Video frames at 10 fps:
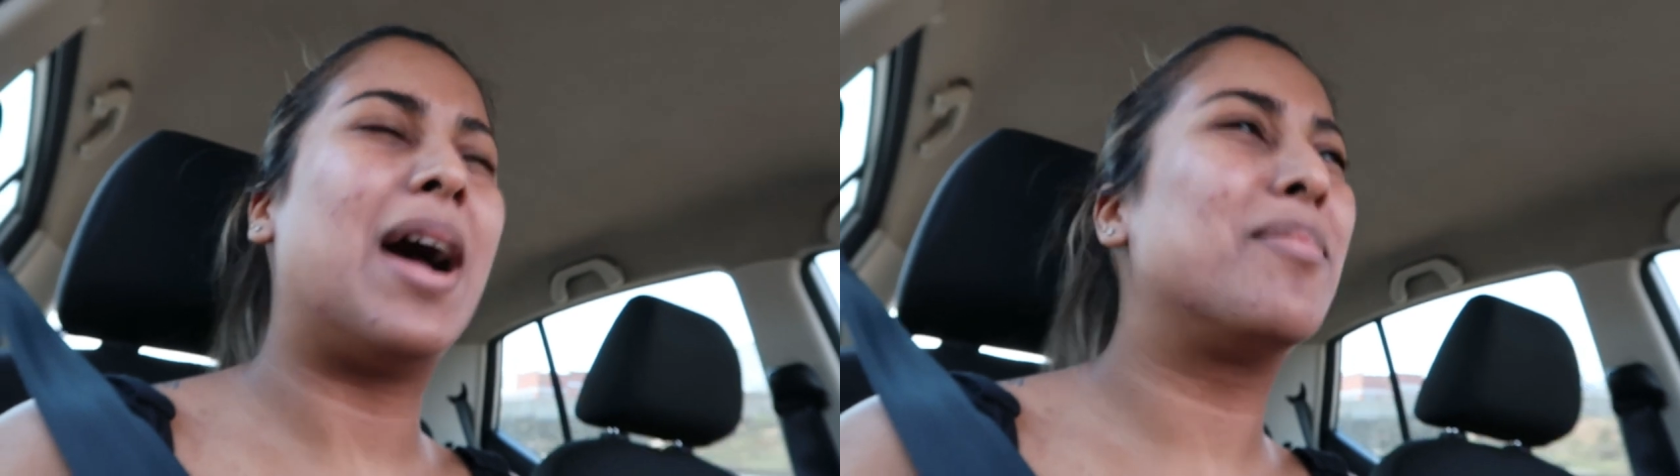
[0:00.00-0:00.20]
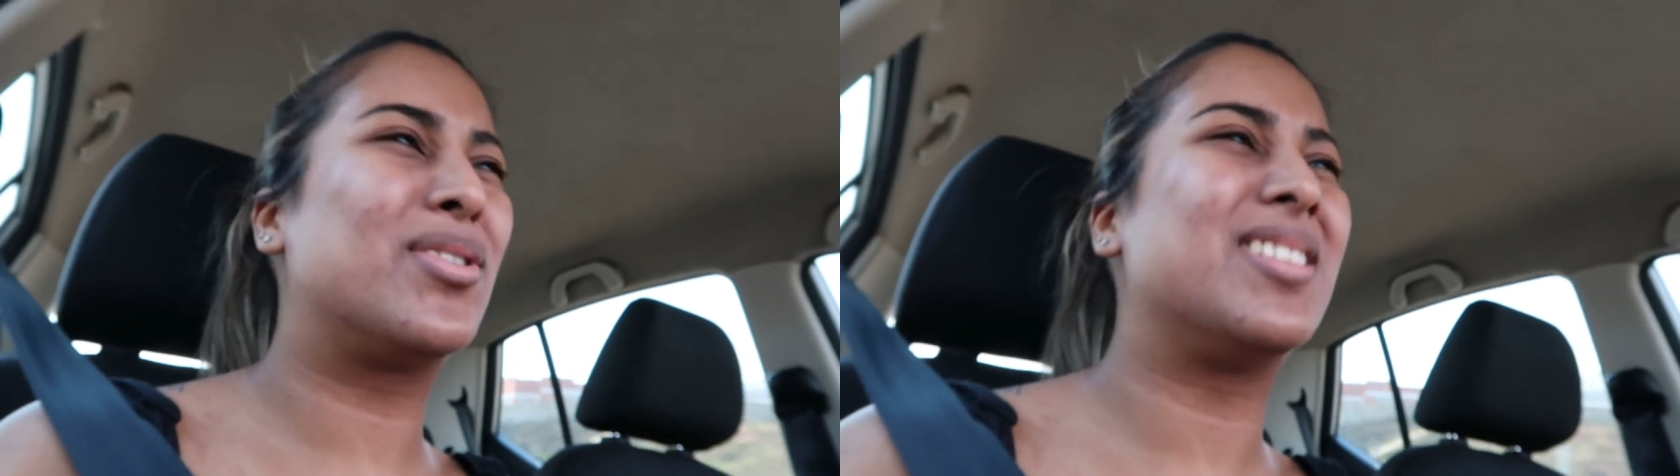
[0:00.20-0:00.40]

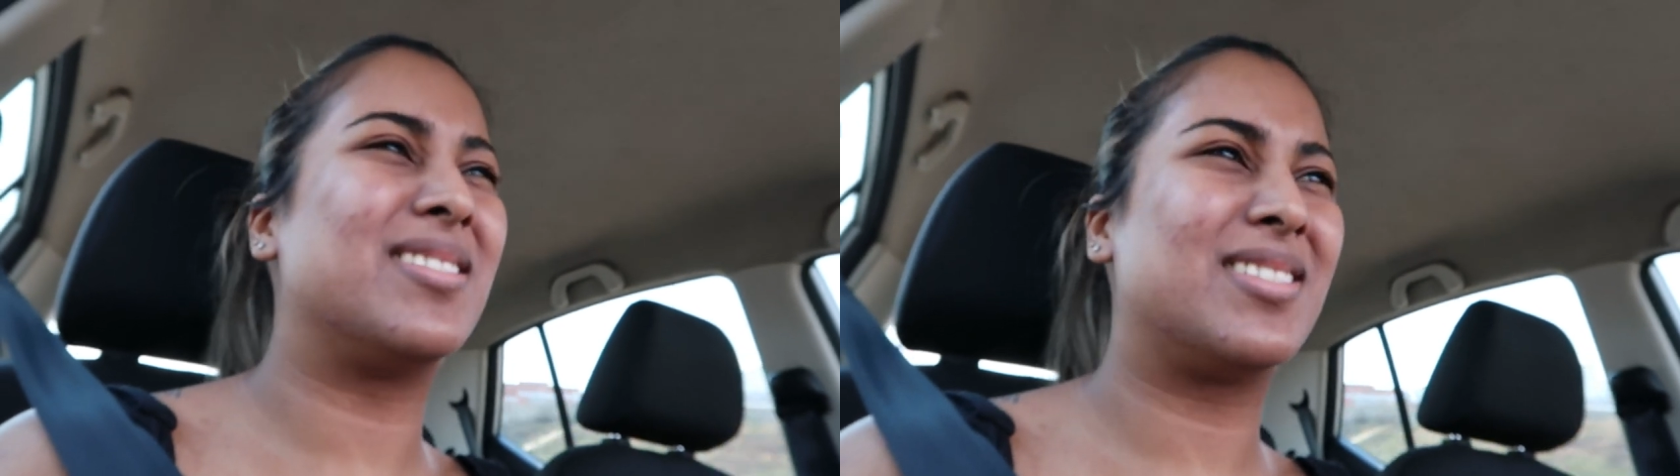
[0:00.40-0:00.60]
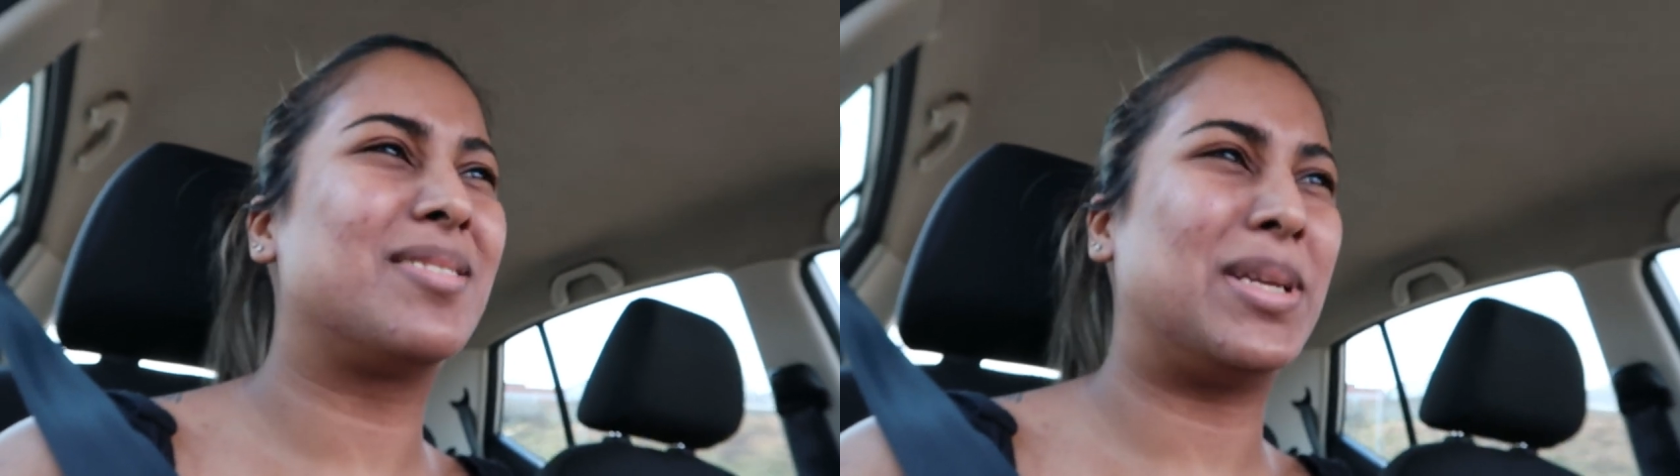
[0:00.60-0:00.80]
I'm
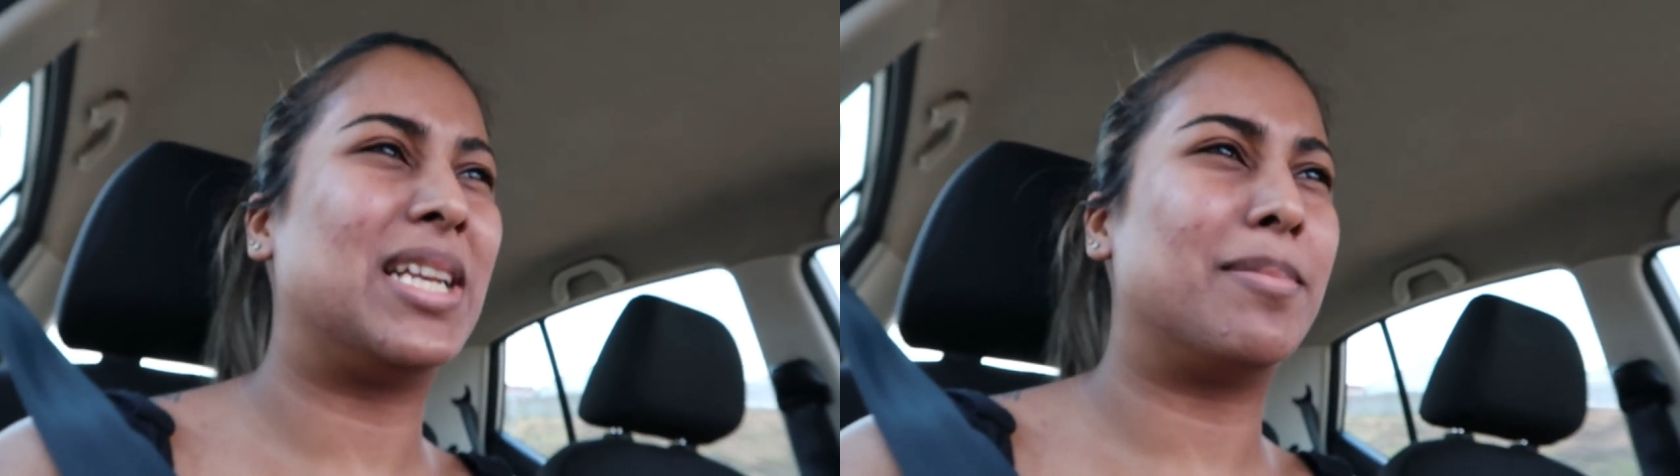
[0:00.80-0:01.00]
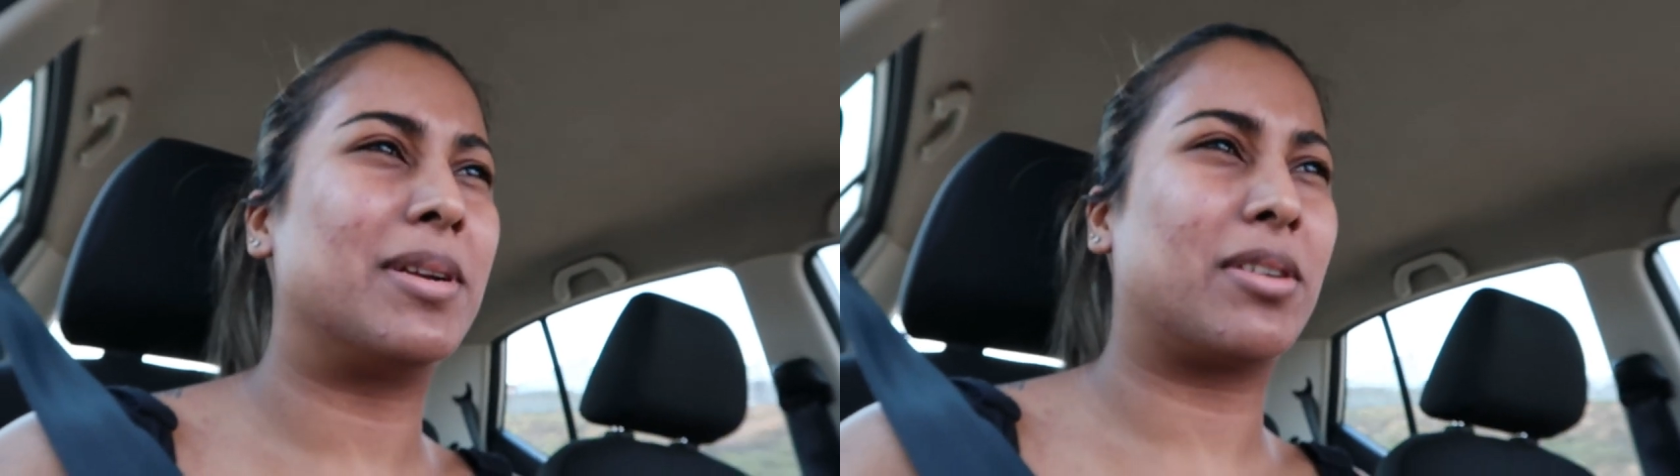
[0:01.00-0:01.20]
within the
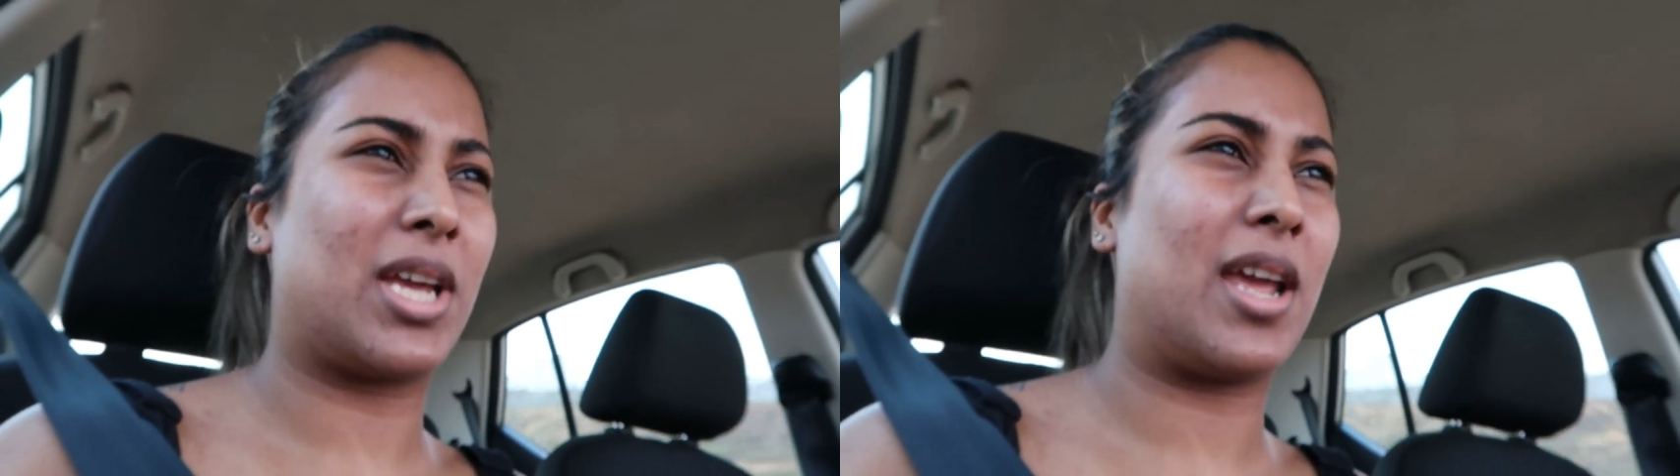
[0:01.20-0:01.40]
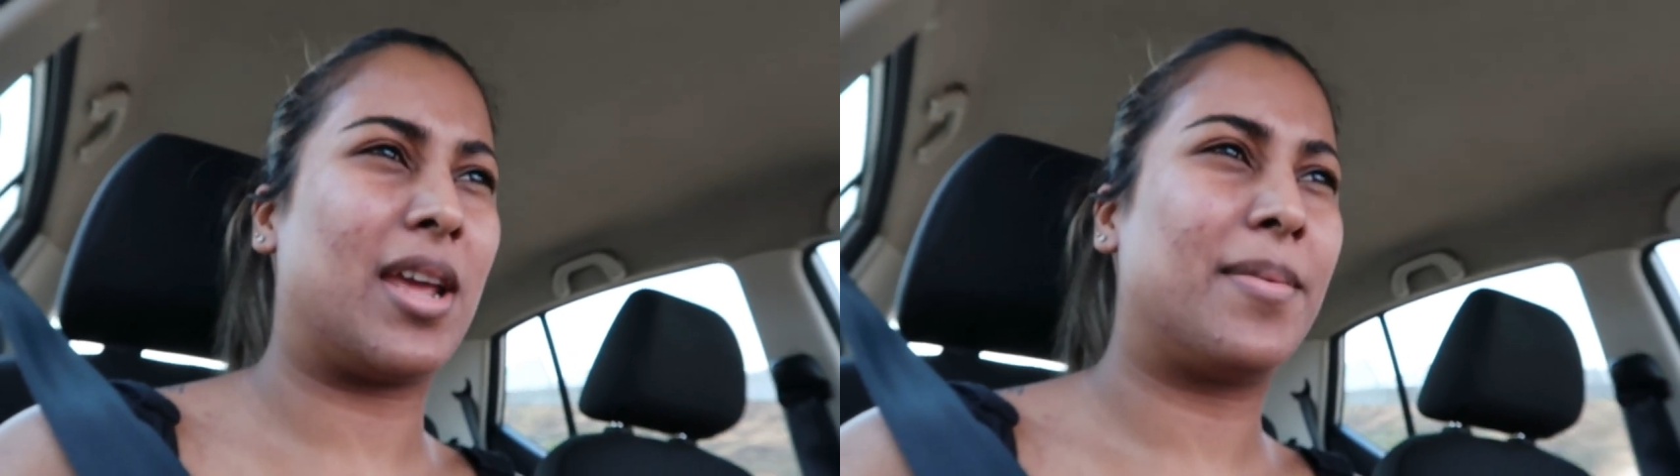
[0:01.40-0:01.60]
speed limit,
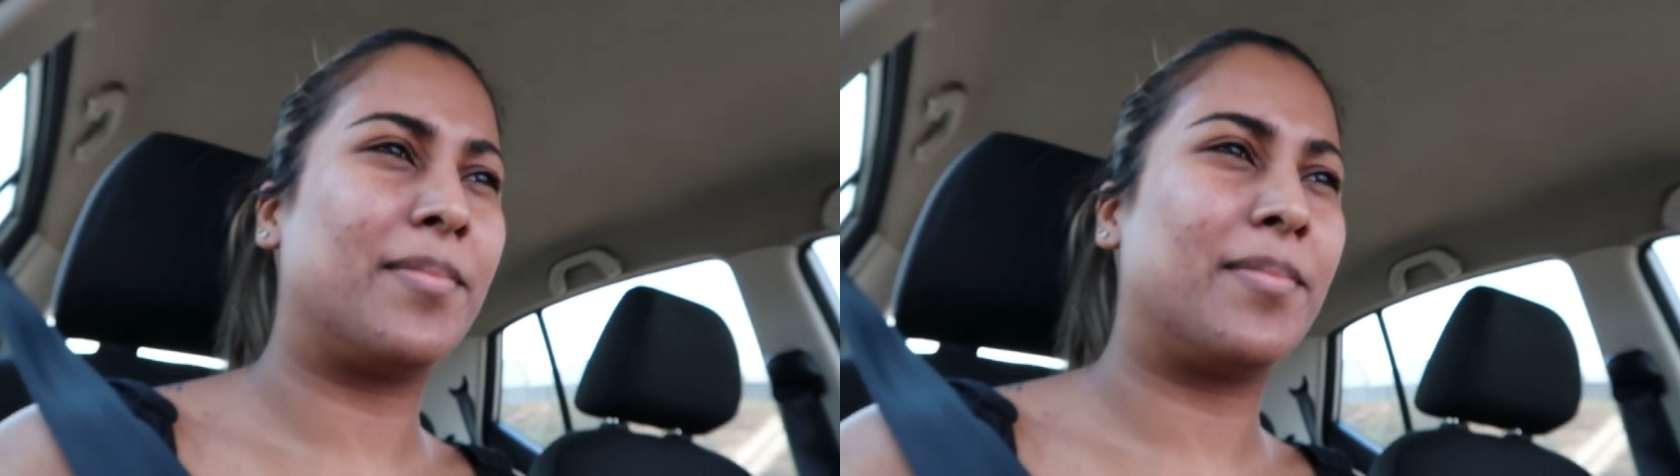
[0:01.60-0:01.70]
okay?